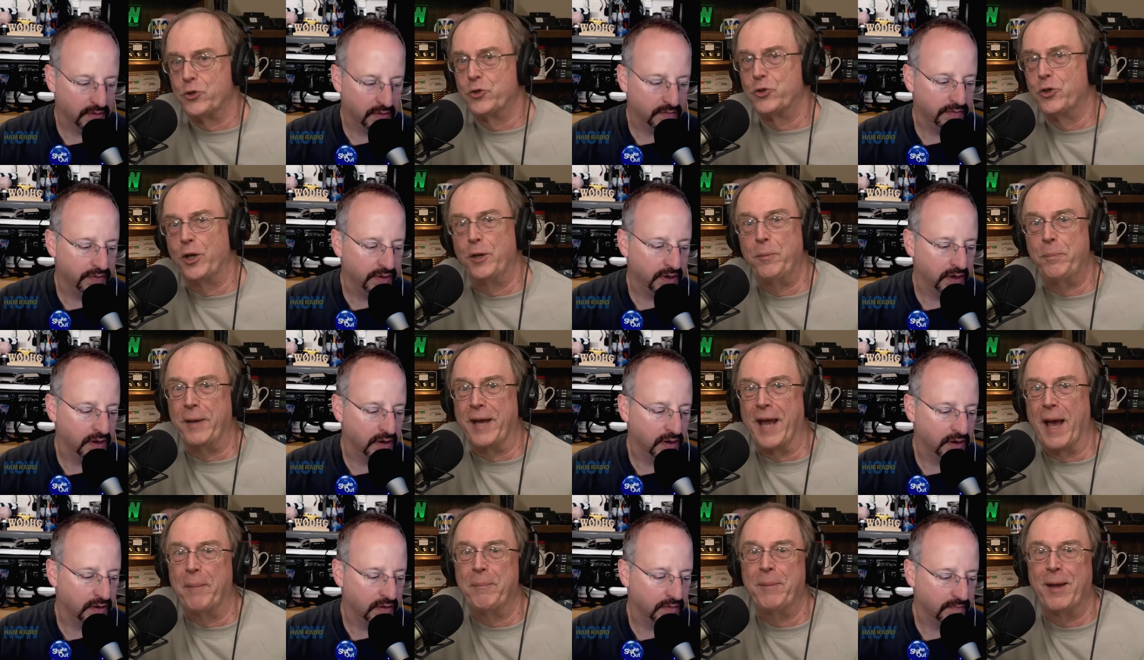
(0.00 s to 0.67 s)
Speaker 1: there
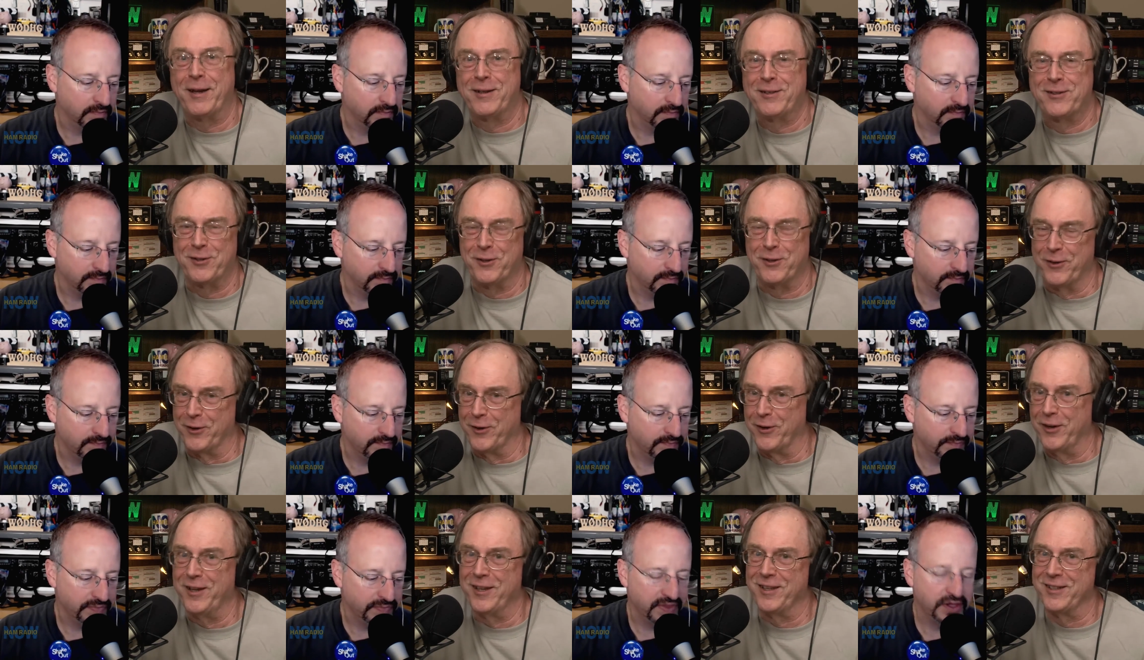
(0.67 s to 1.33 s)
should be. I'm not sure
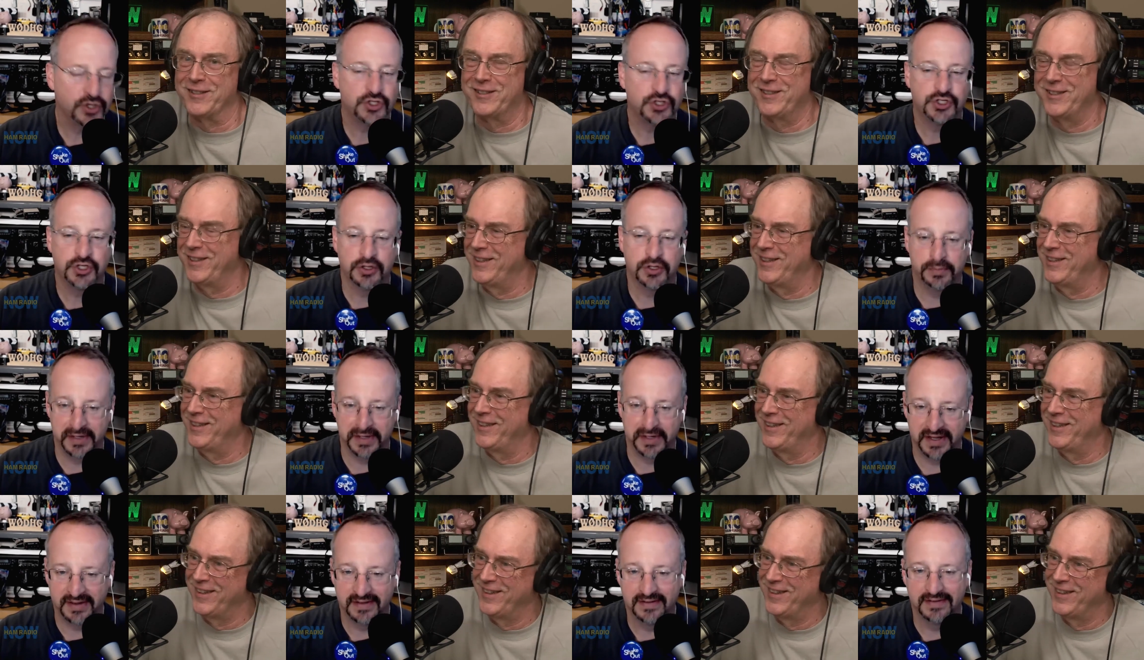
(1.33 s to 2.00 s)
there, there is. should
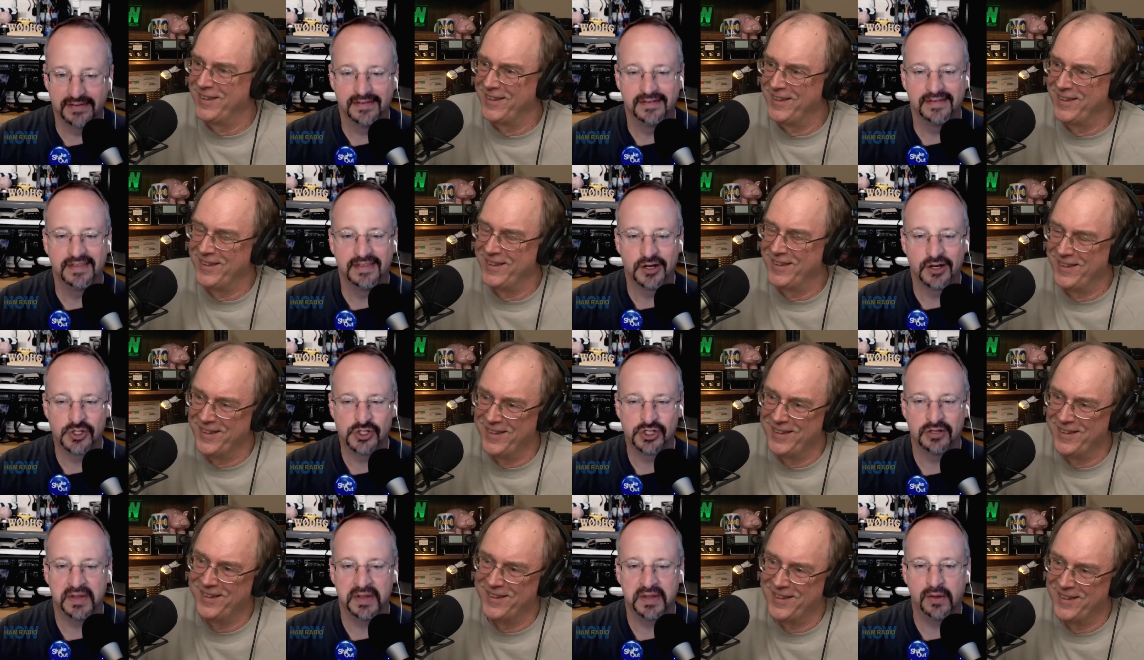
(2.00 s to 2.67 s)
be. There should
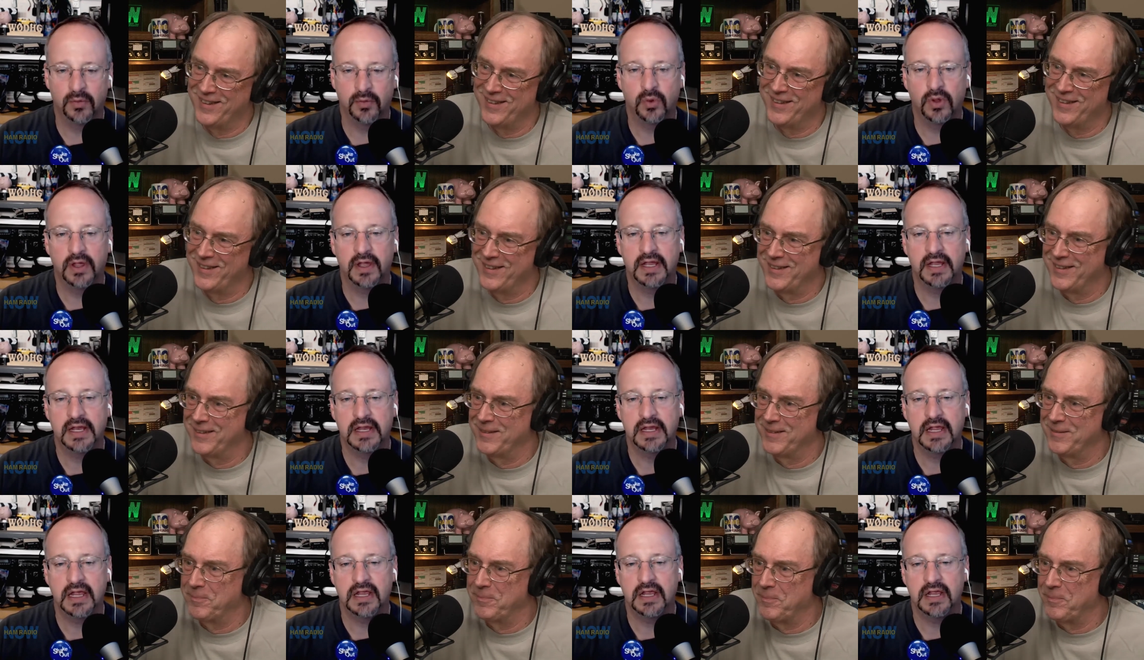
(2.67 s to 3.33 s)
be. Well,
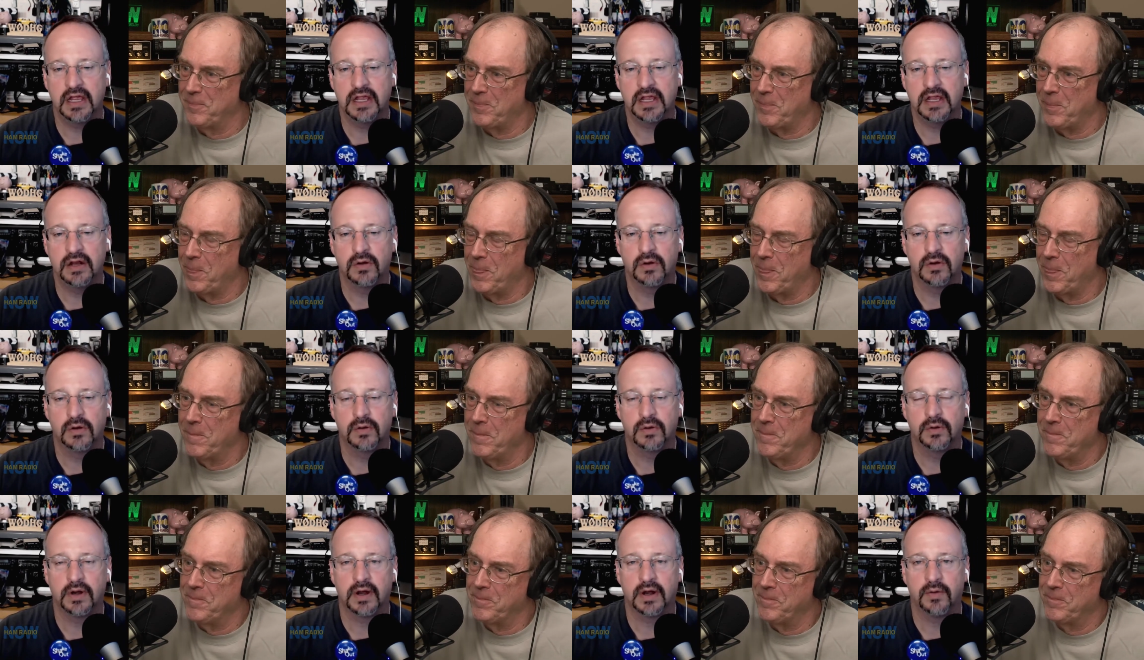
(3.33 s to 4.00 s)
you know
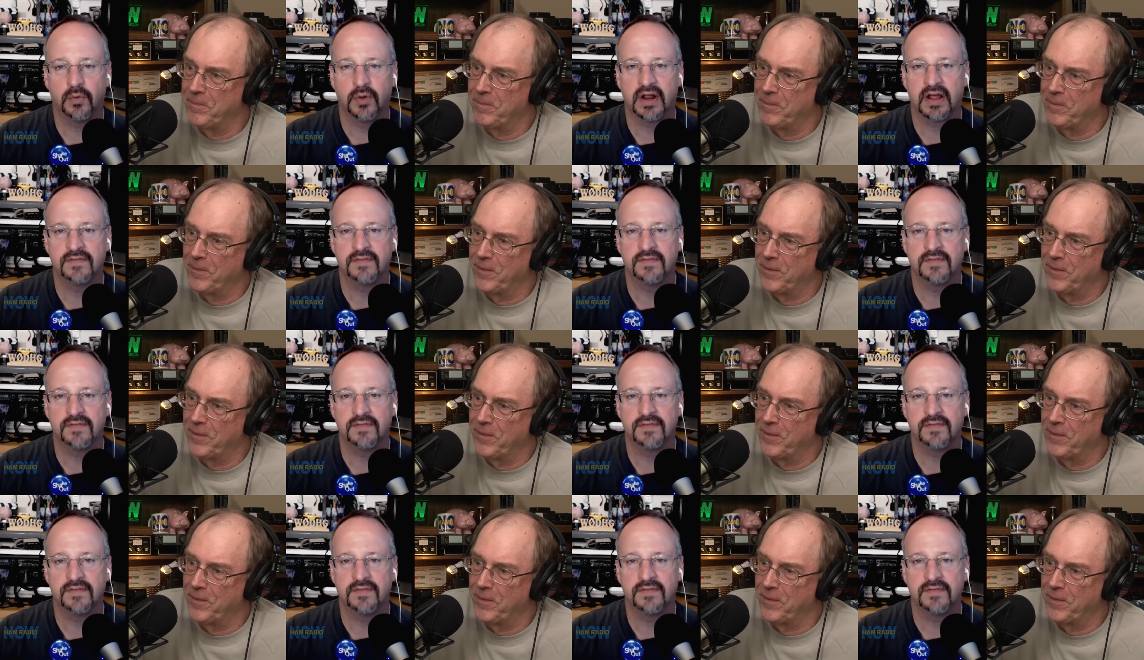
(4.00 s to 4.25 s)
what I've